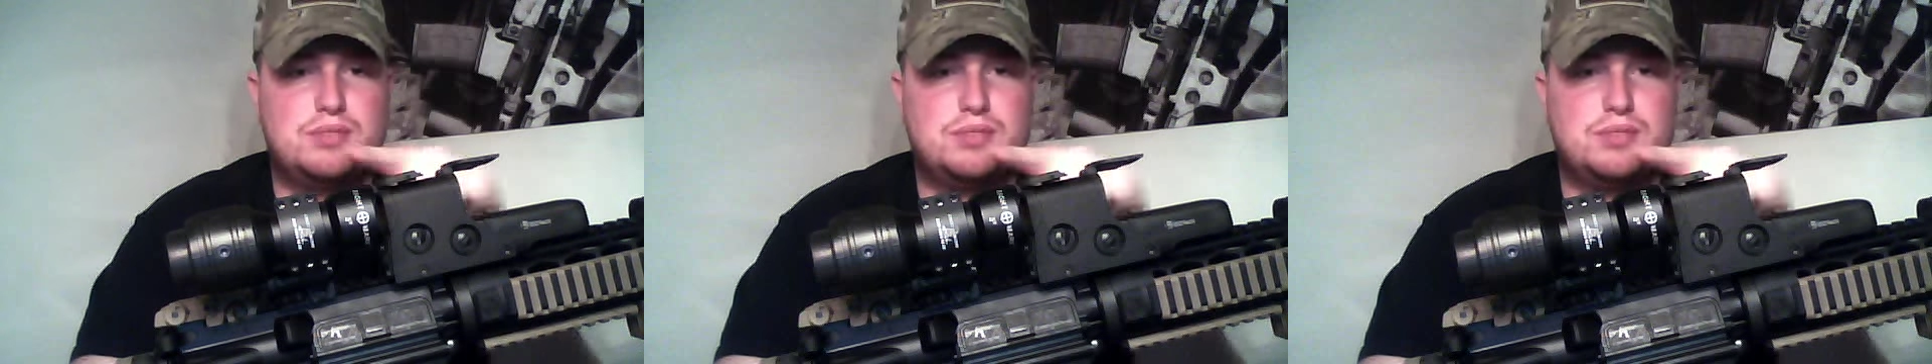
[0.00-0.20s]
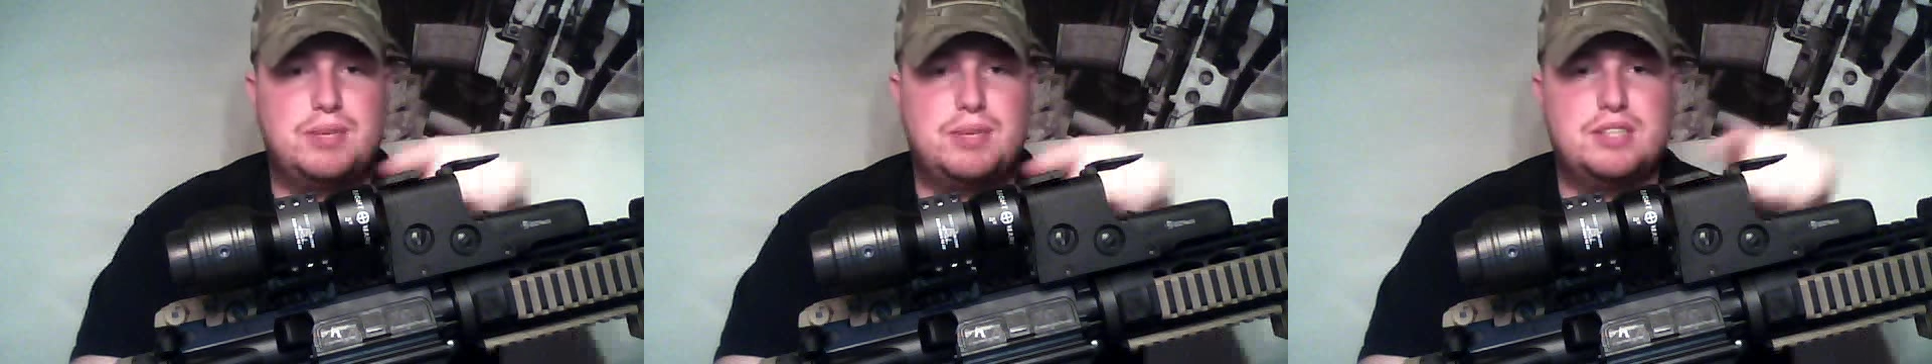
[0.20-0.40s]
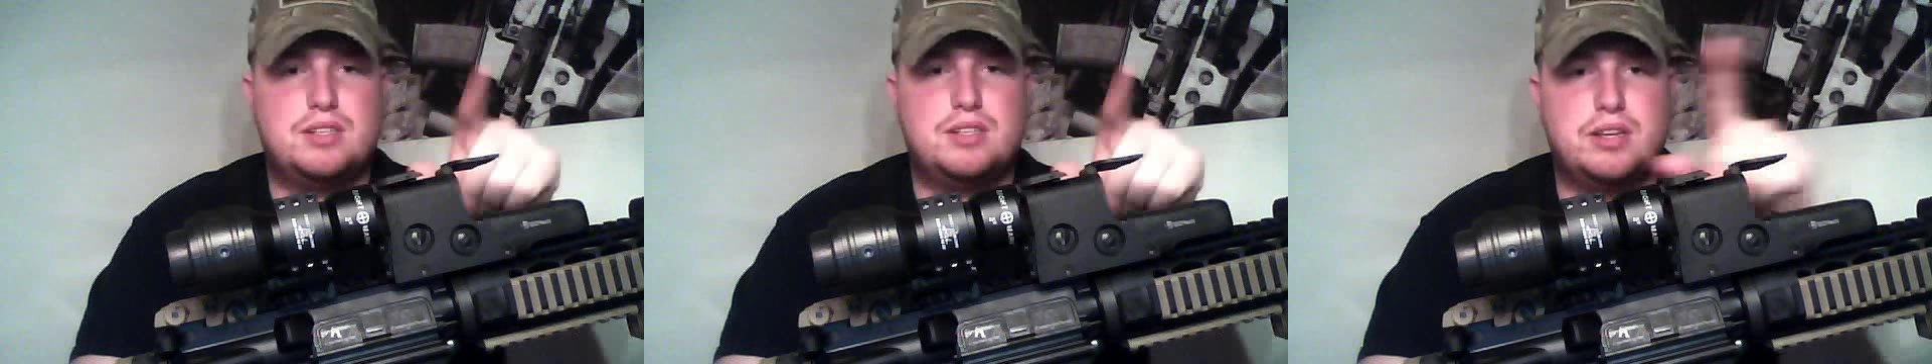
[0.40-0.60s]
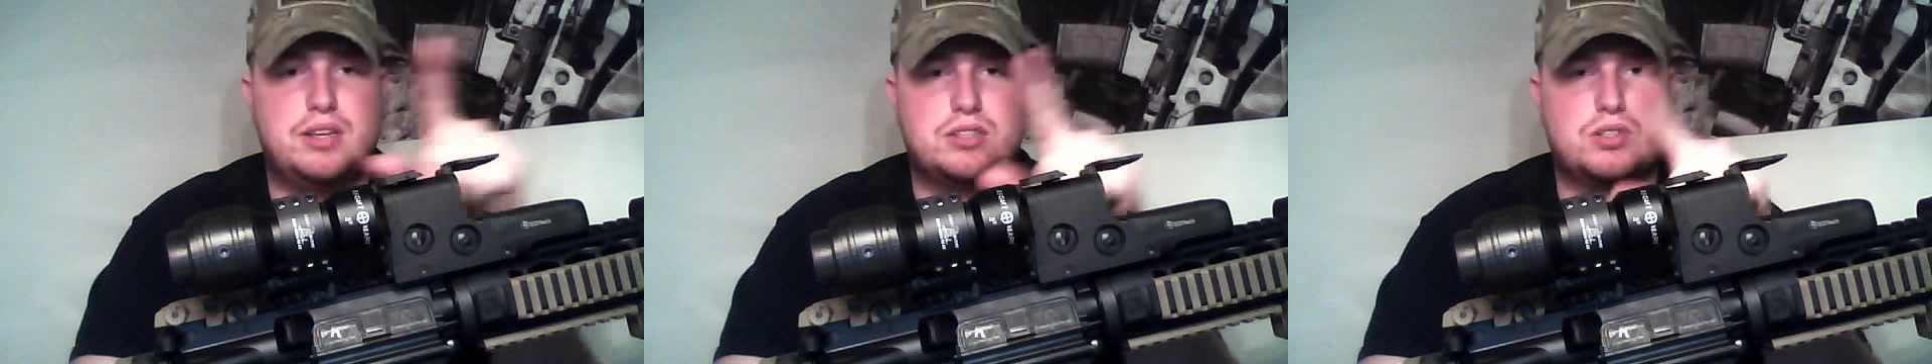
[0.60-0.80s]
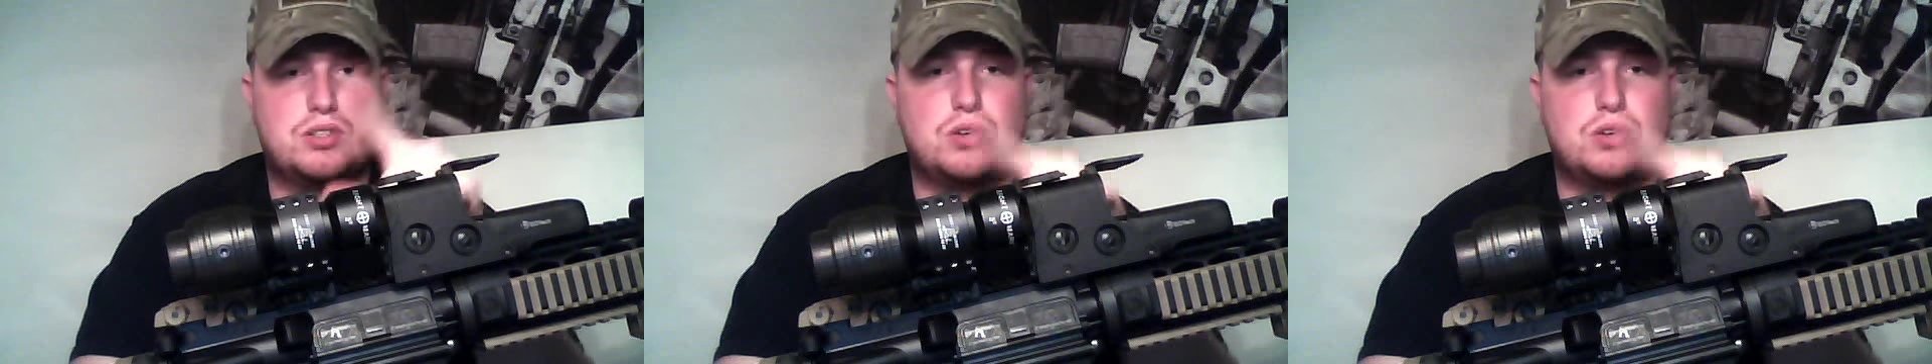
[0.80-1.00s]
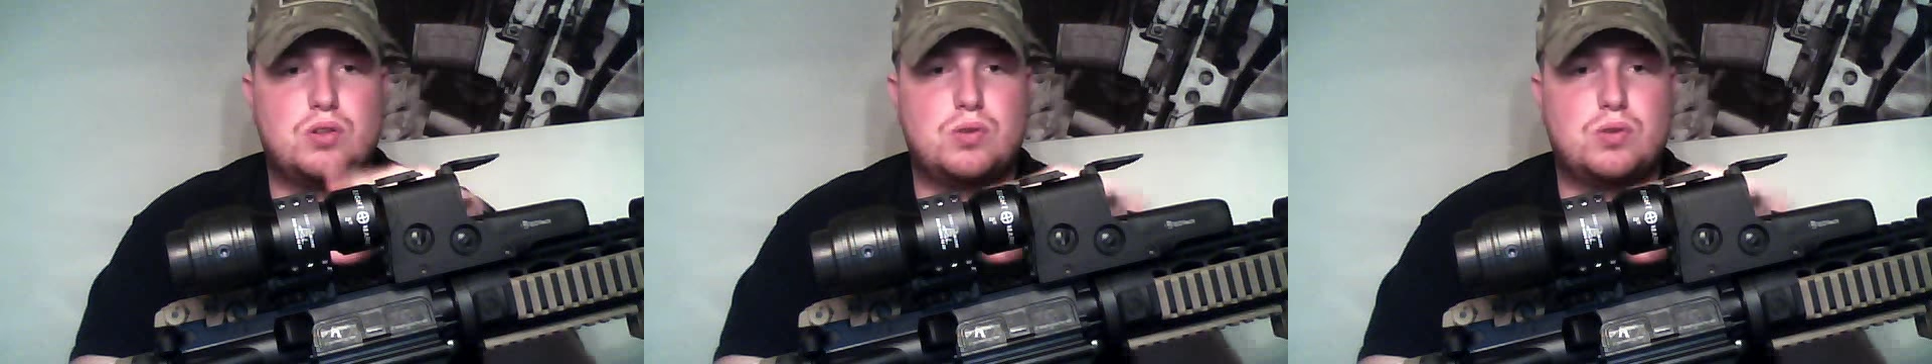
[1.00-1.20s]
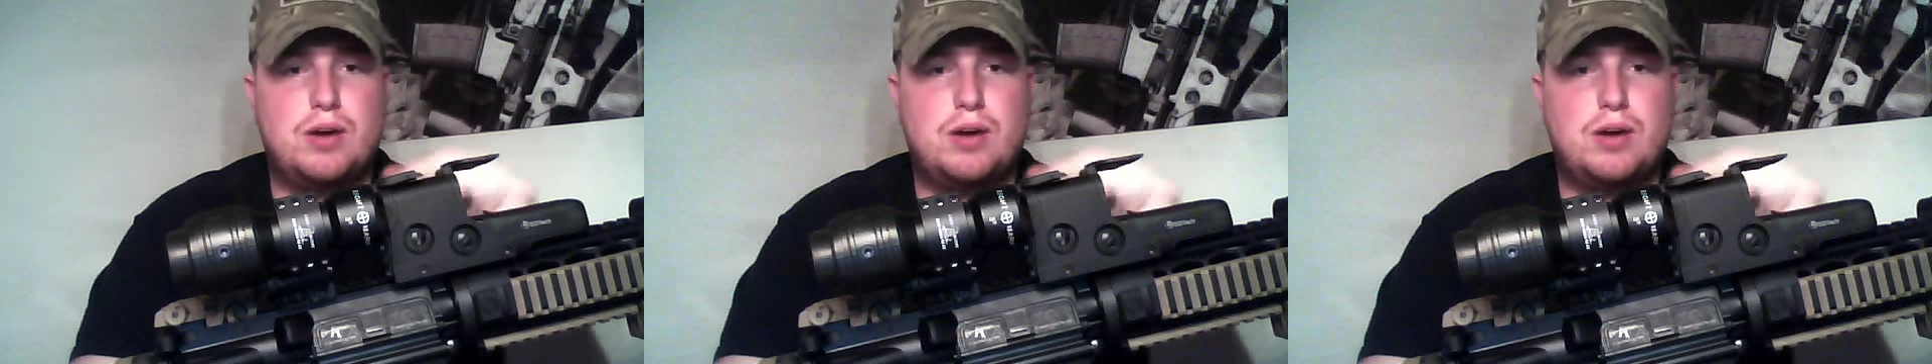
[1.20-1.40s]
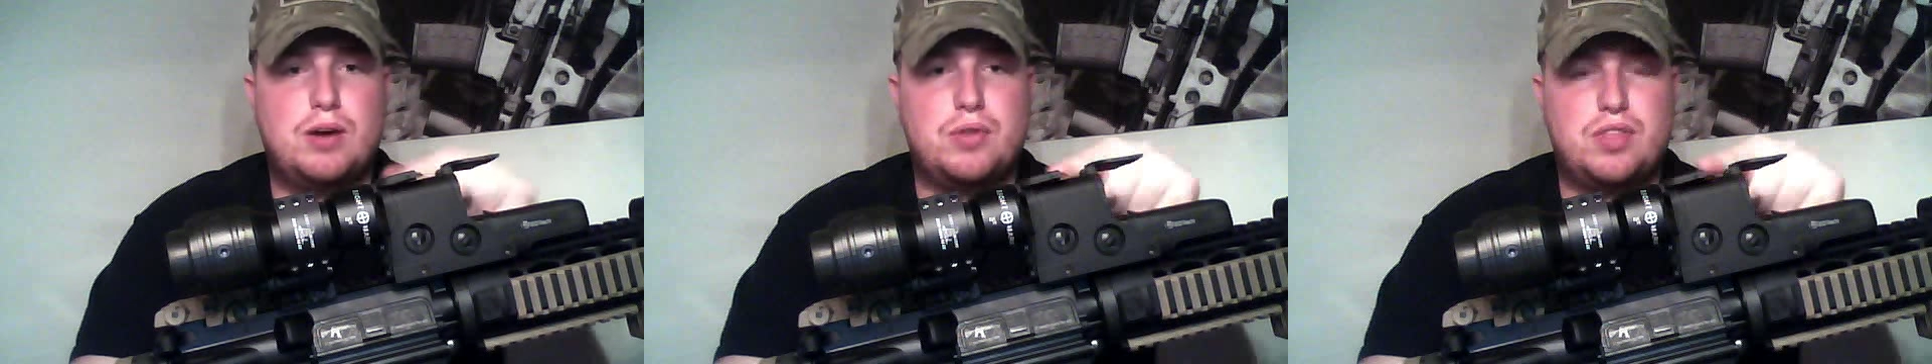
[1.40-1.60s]
basically a circle
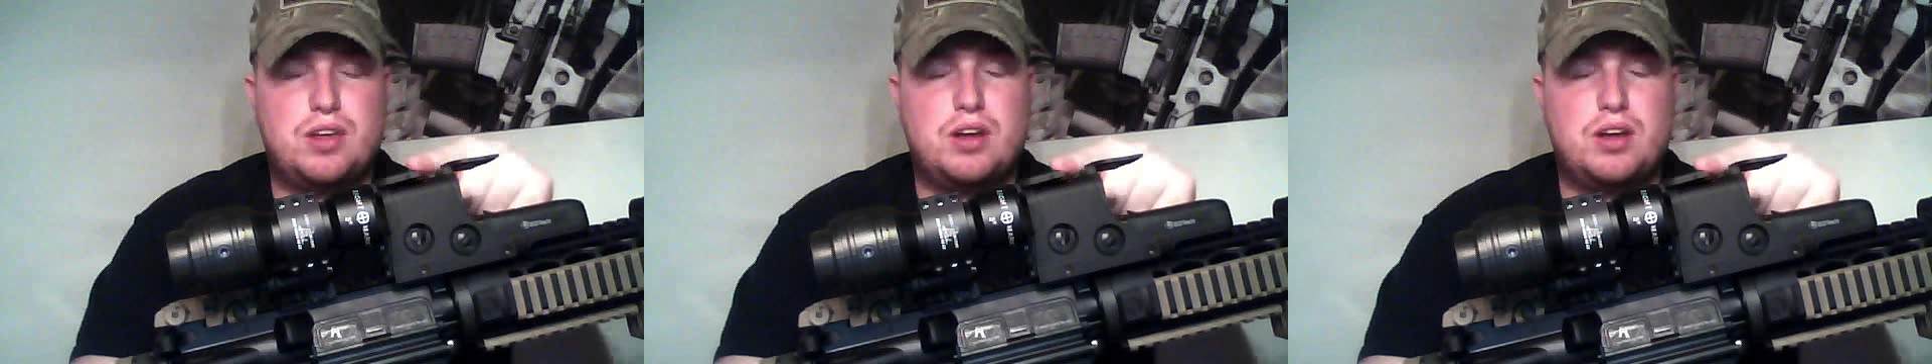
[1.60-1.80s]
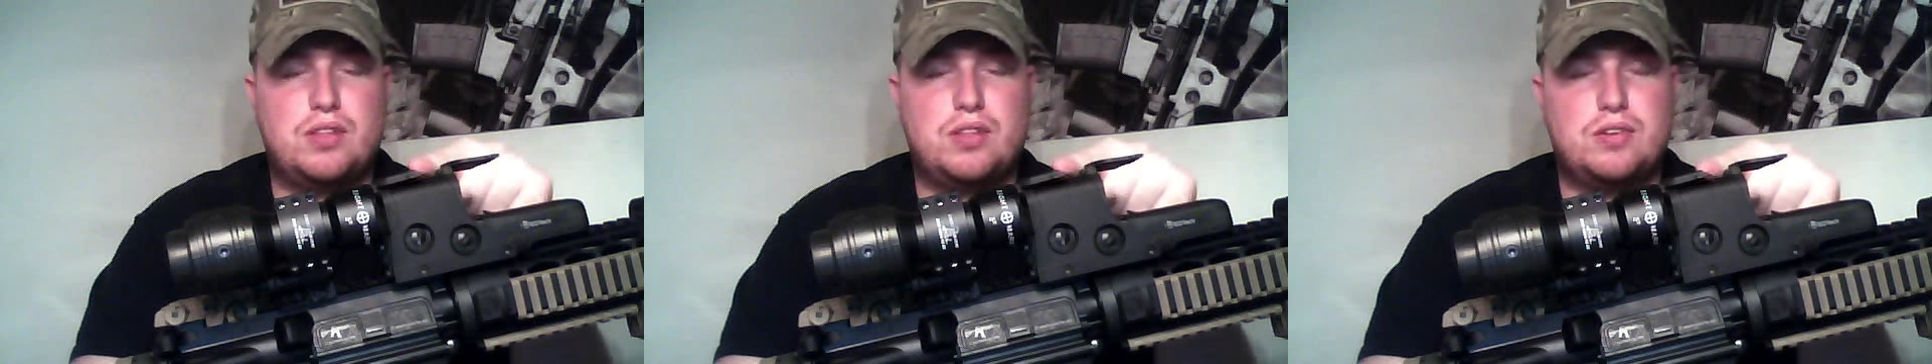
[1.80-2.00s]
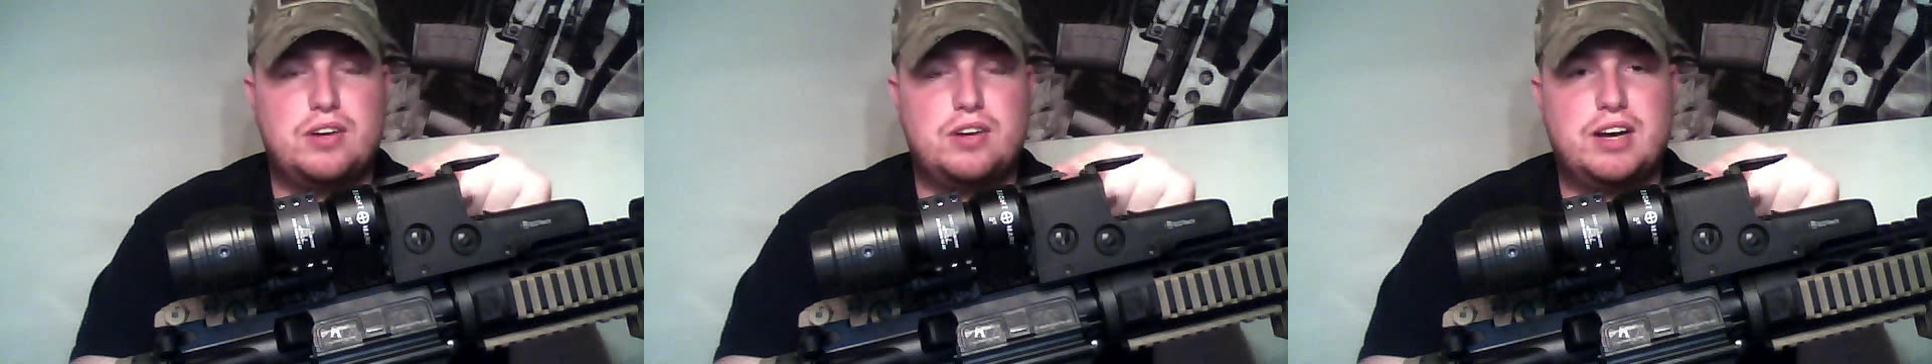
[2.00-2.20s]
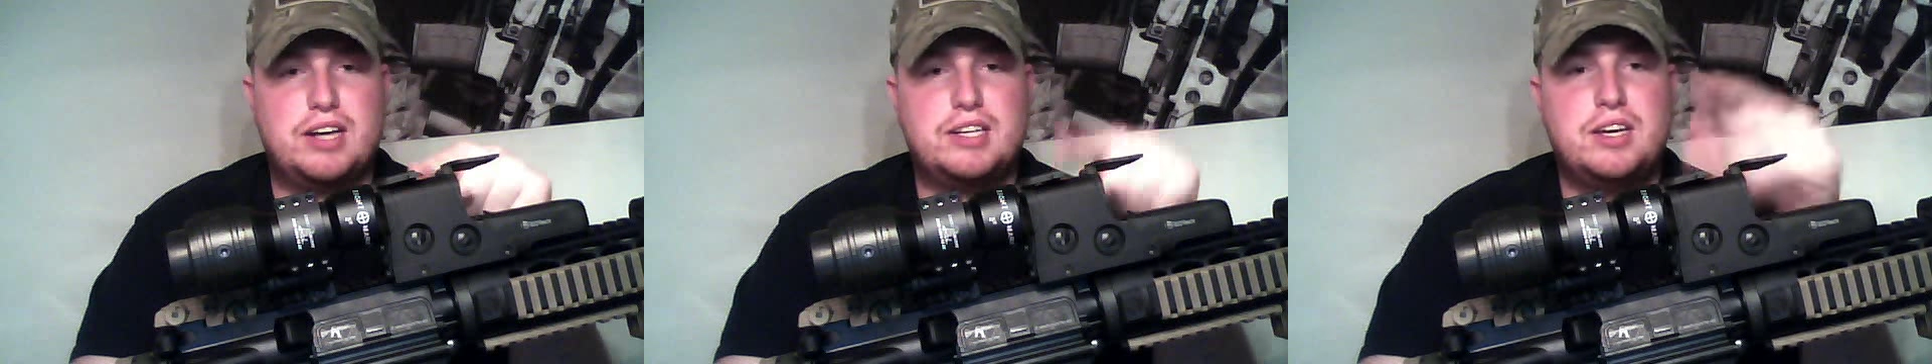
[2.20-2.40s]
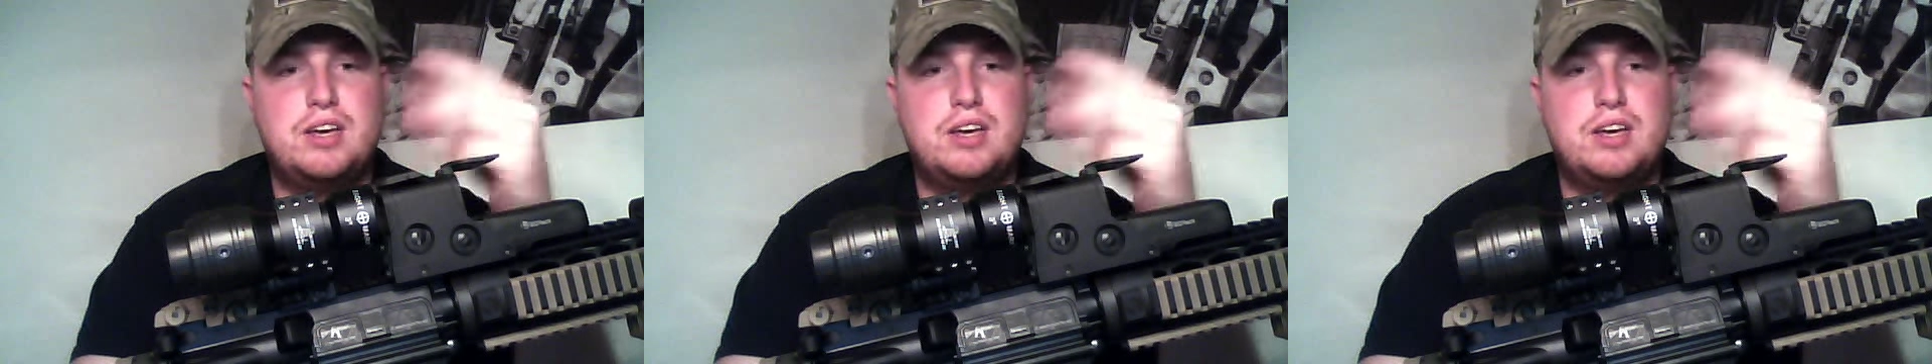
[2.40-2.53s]
around that other dot,